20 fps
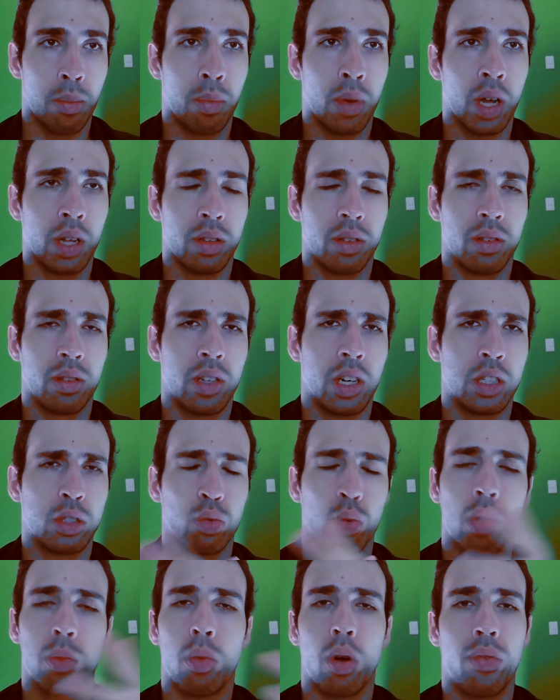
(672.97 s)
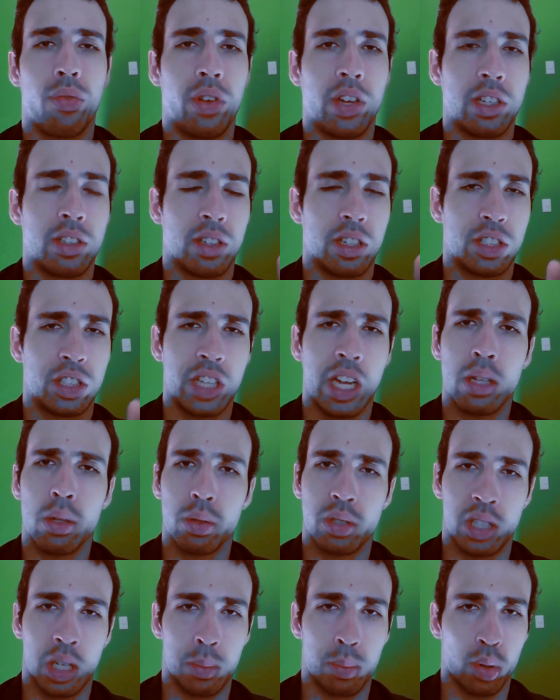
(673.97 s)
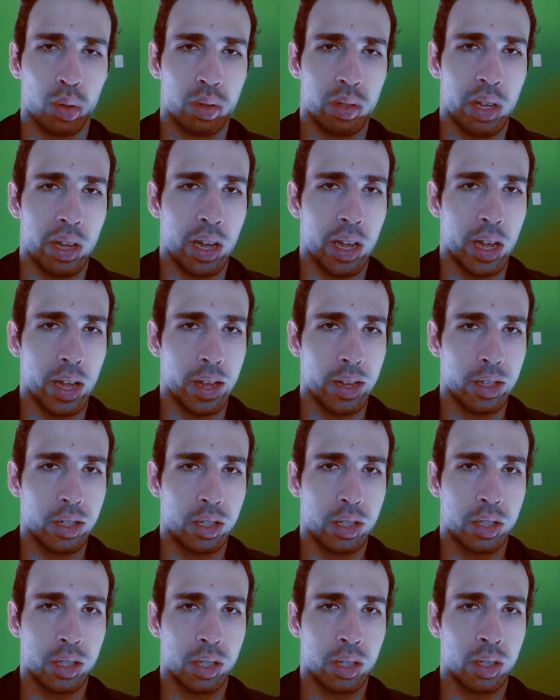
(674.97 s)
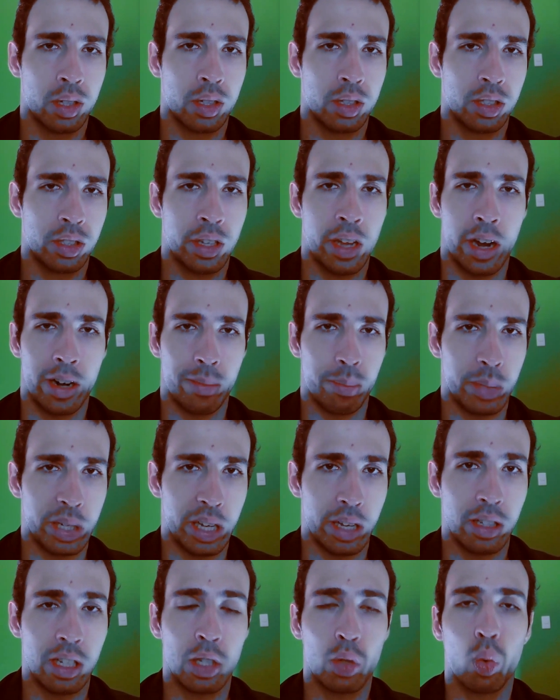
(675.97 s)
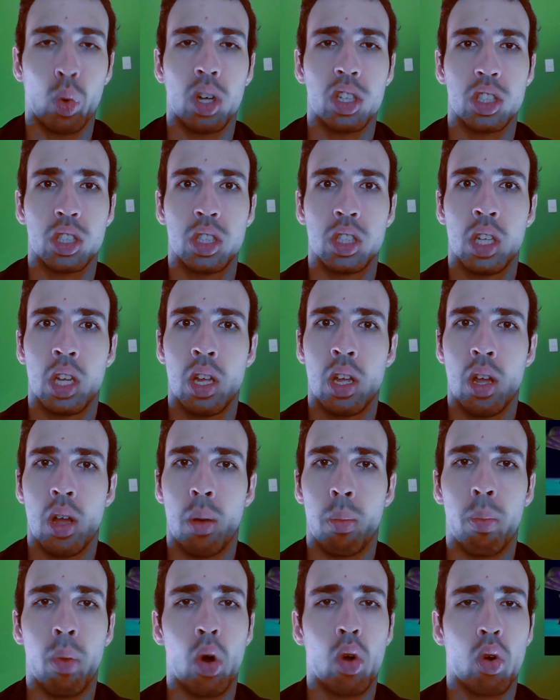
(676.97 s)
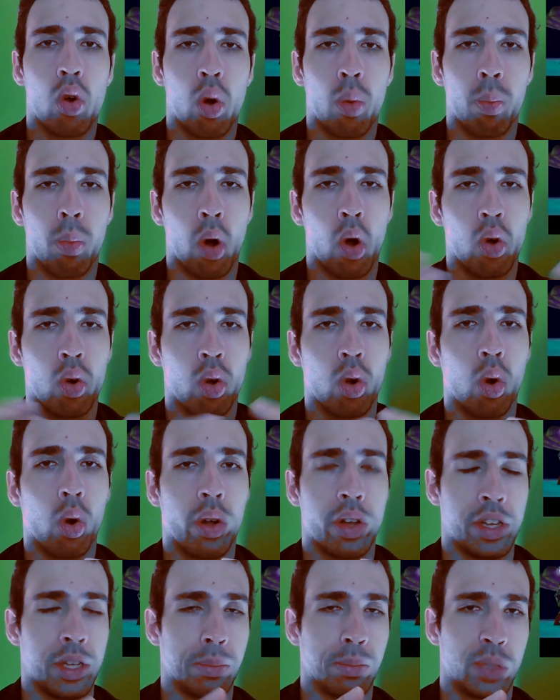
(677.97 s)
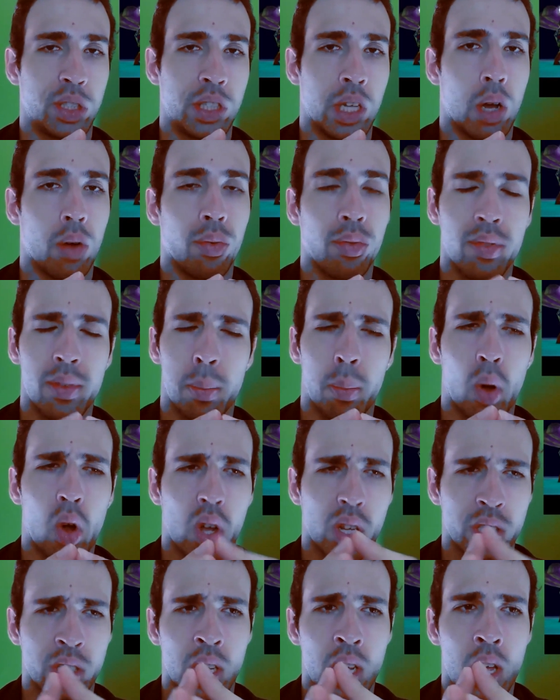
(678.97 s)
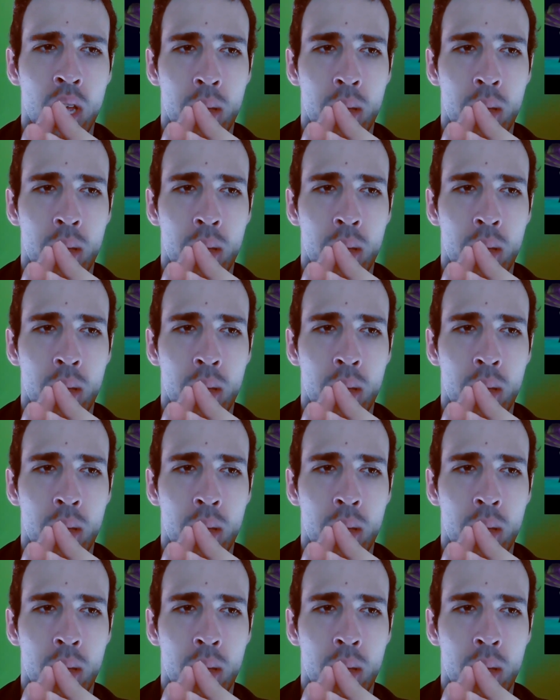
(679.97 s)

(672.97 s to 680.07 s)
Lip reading: But there's one more thing in the Shadow Temple that scared me, and it was Bongo Bongo himself, the boss.